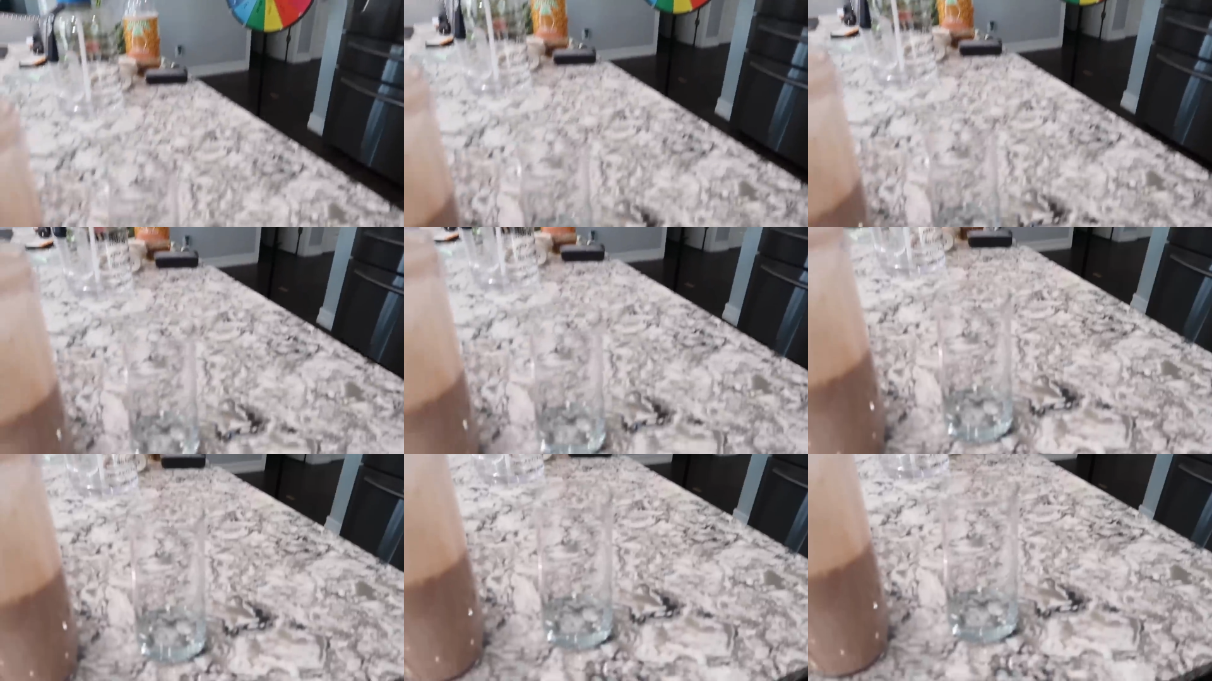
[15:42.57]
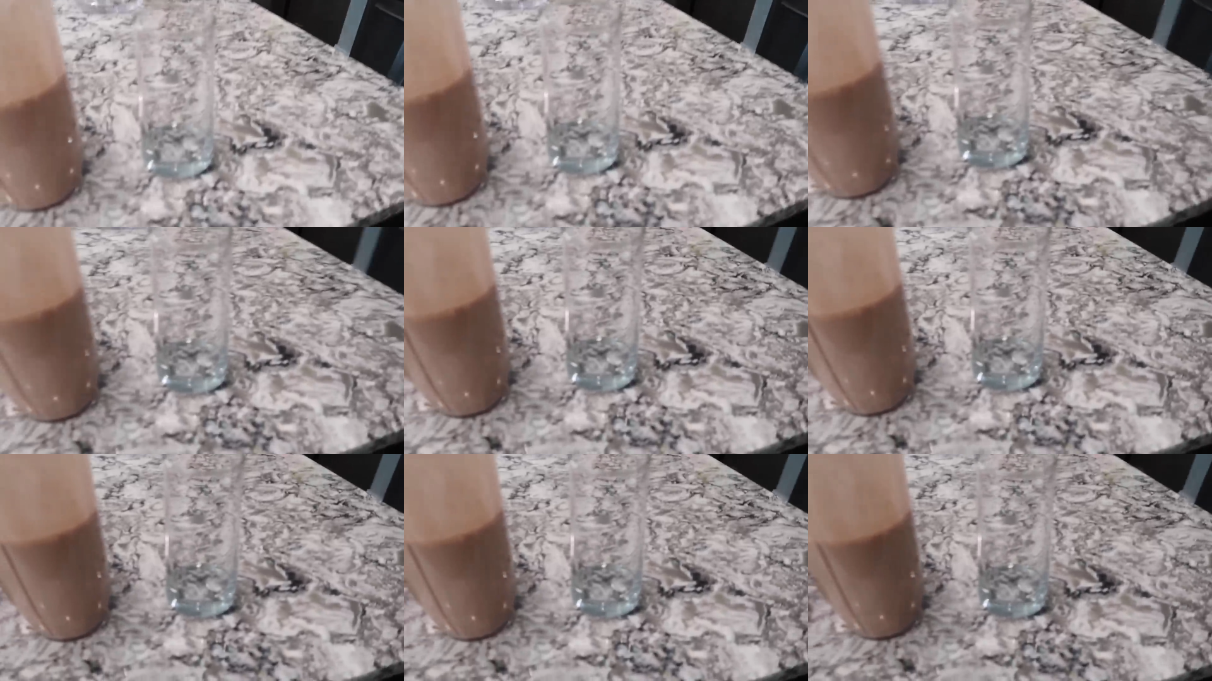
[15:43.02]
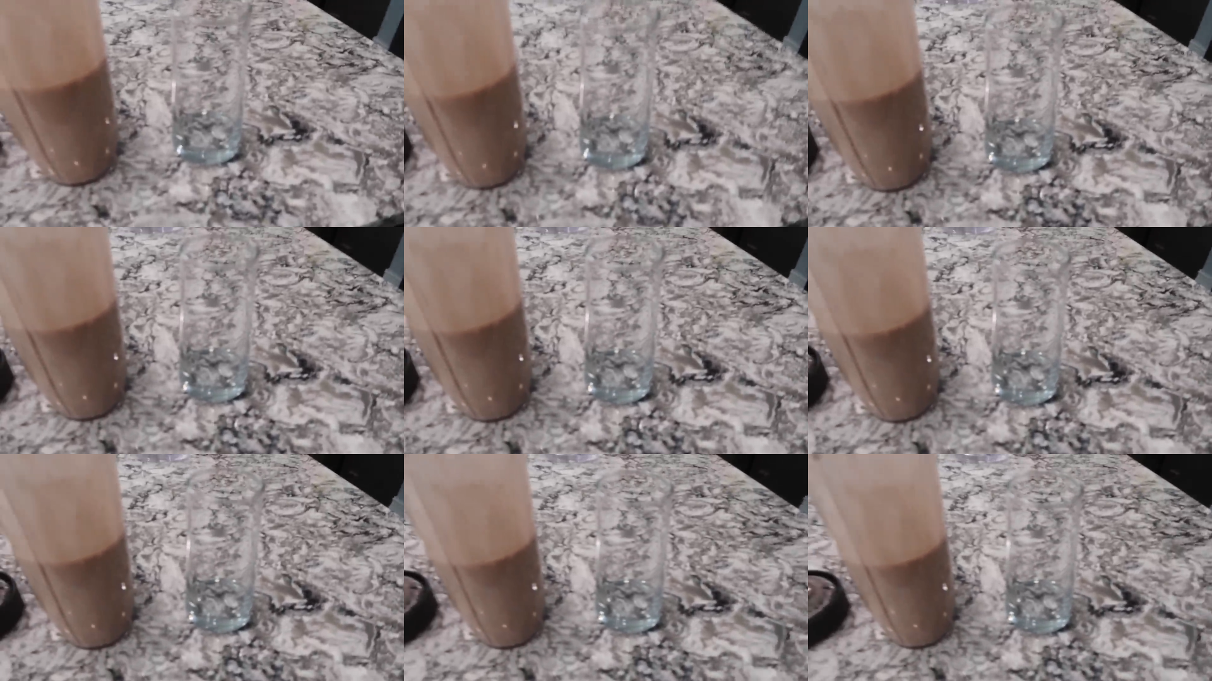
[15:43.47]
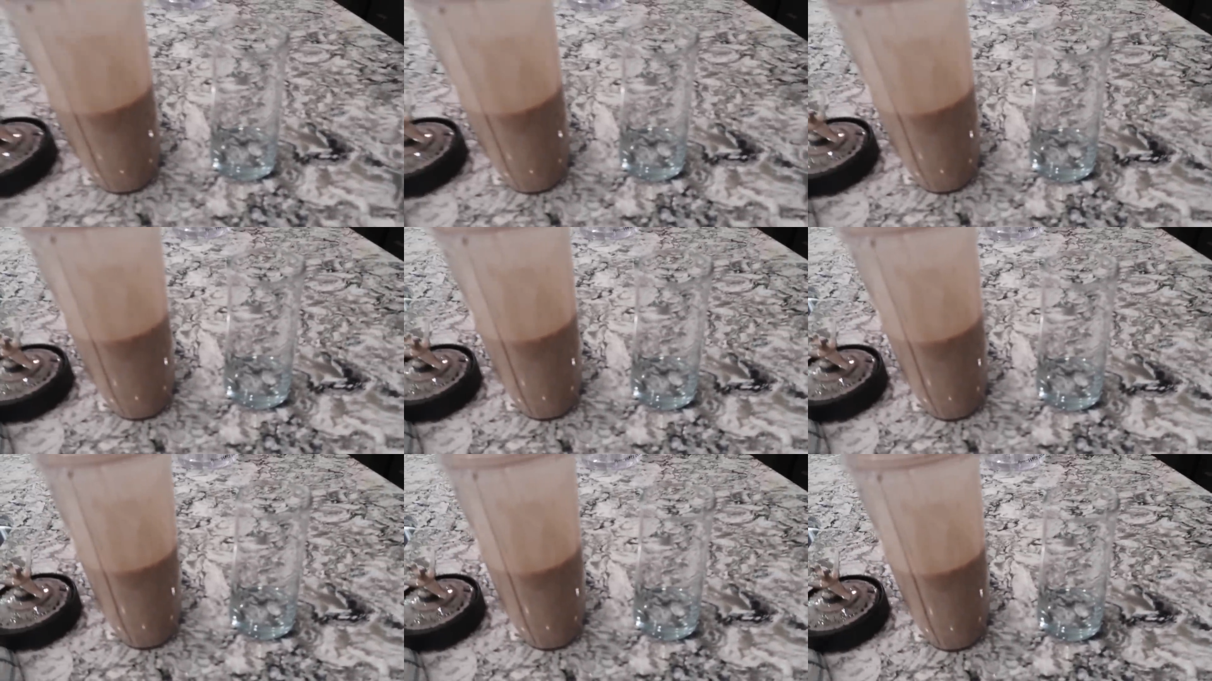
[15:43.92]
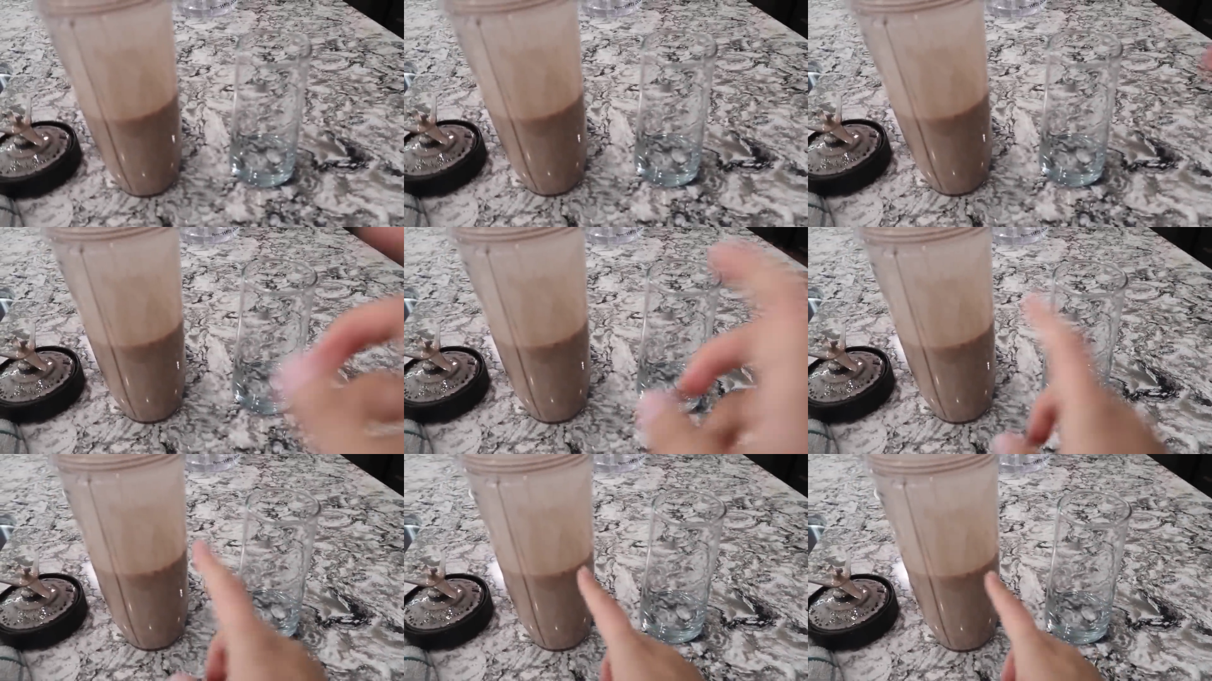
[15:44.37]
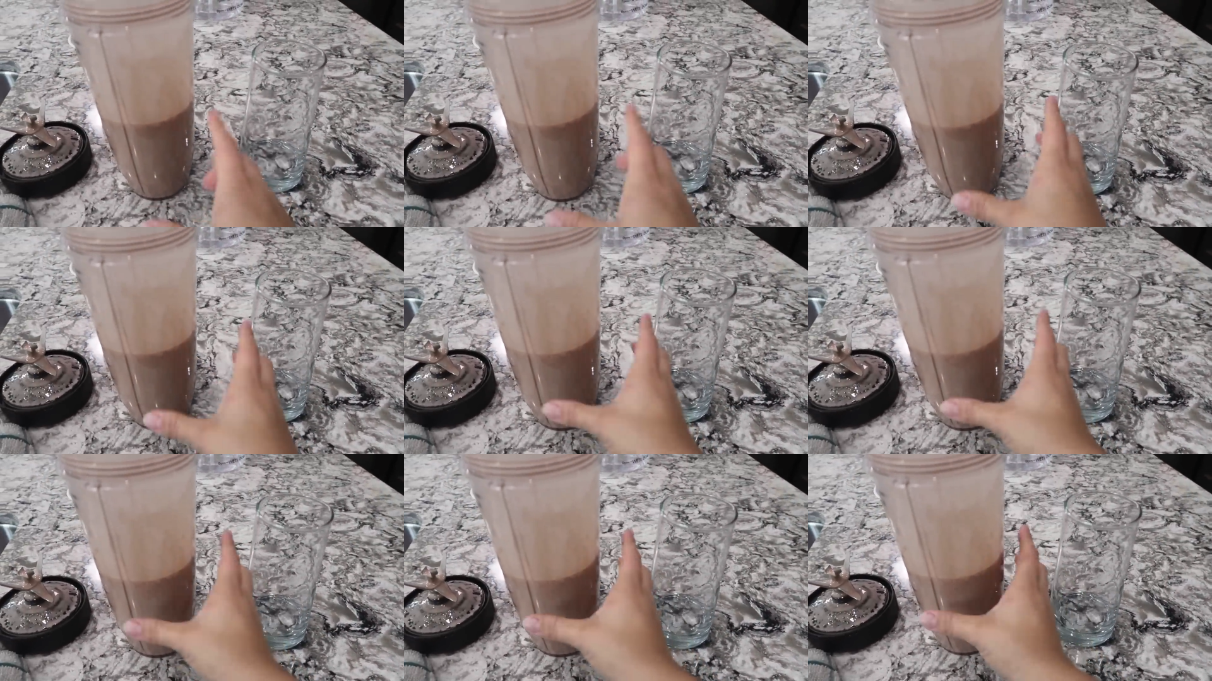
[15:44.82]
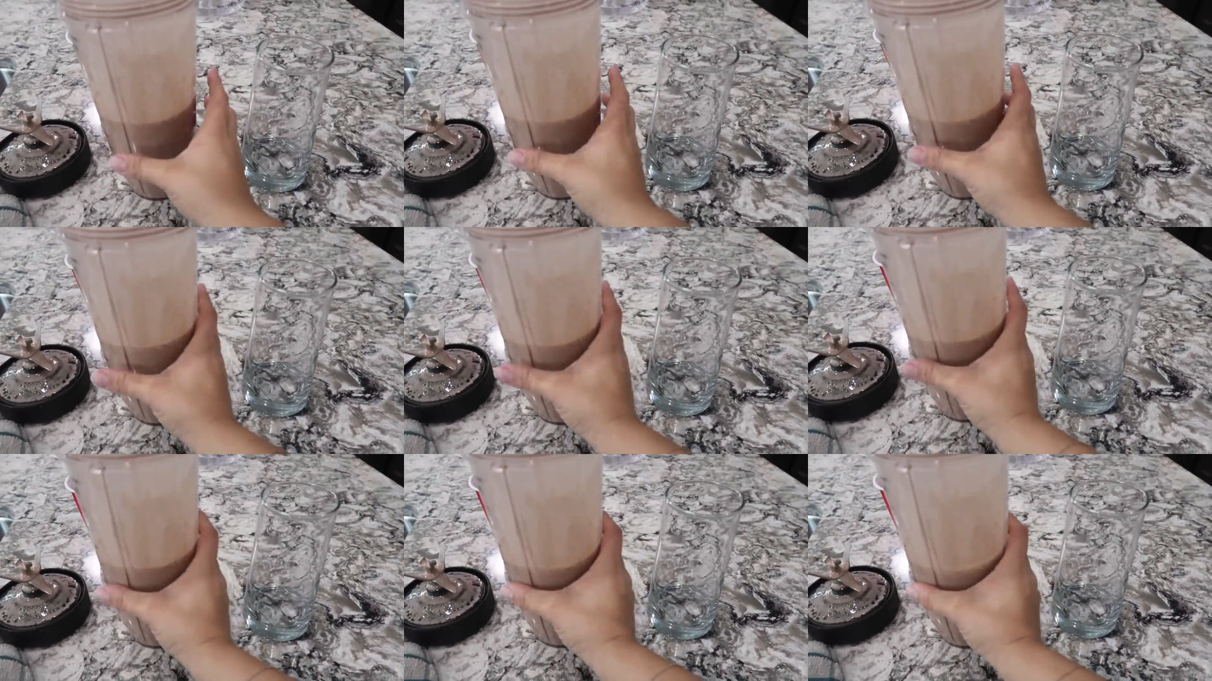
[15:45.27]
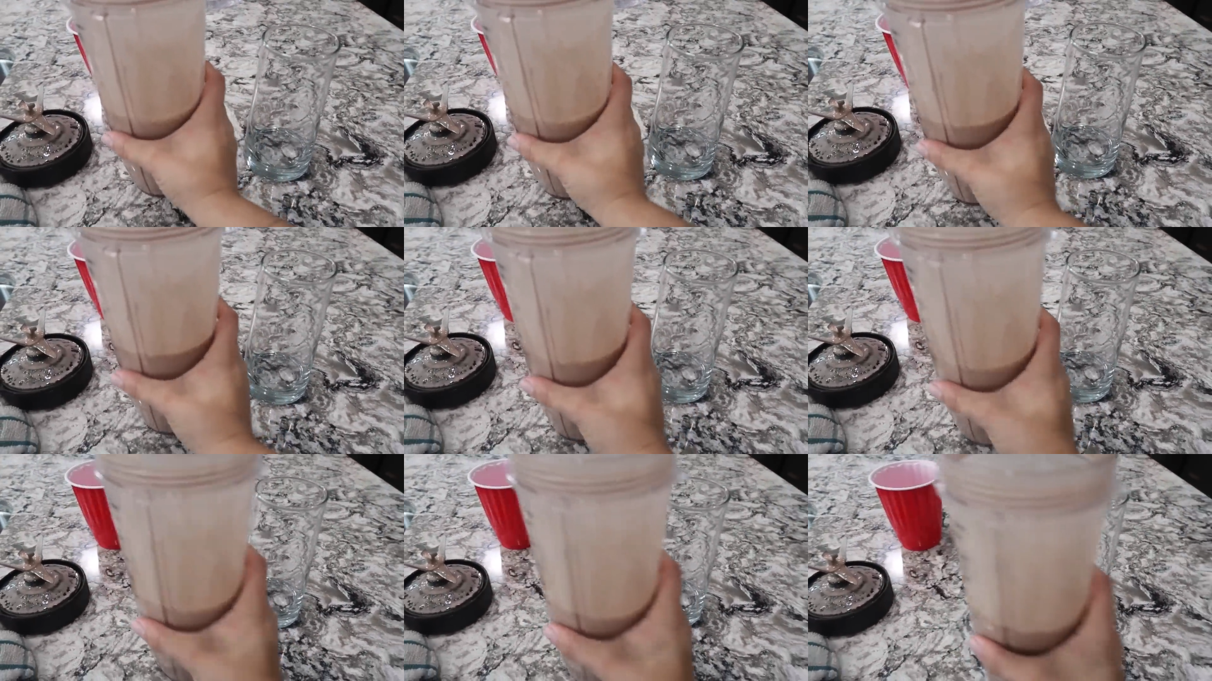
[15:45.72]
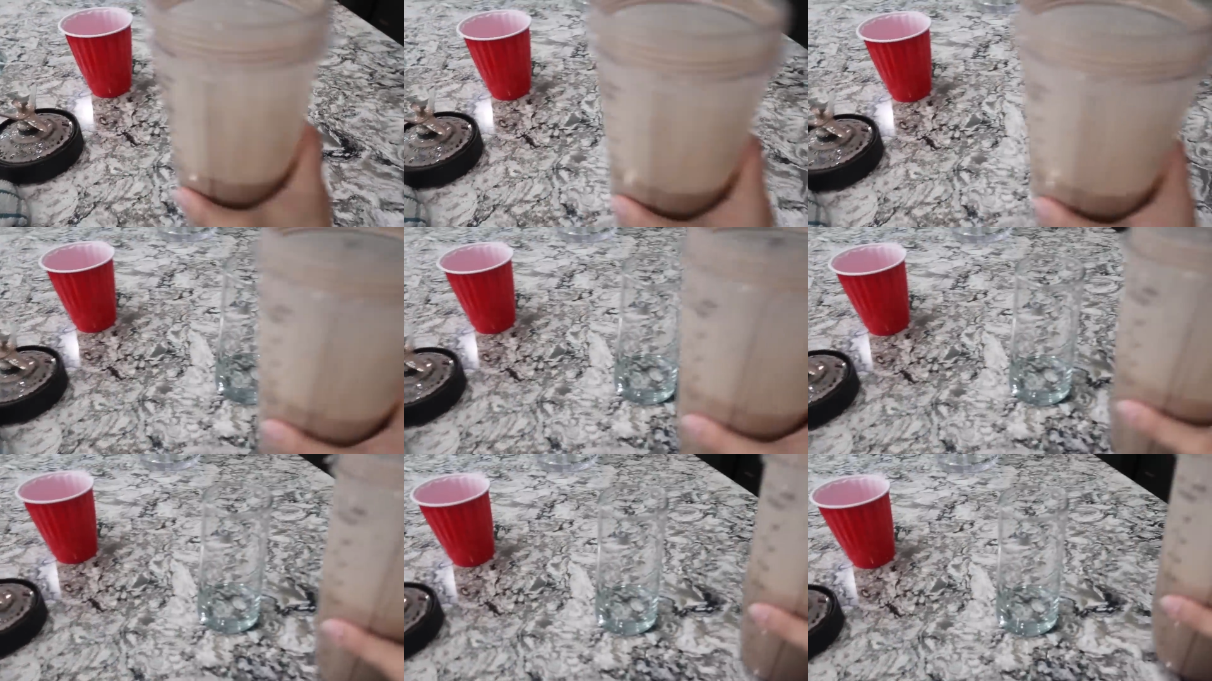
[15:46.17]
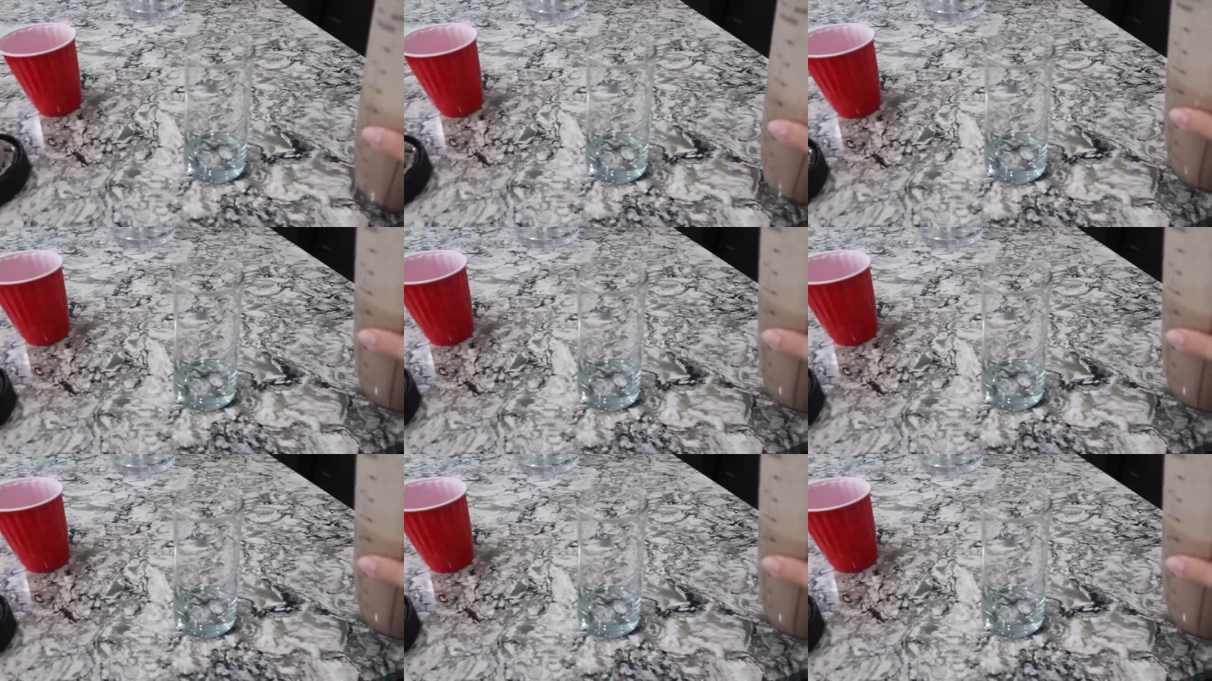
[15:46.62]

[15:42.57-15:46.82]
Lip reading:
[unreadable: no face in view]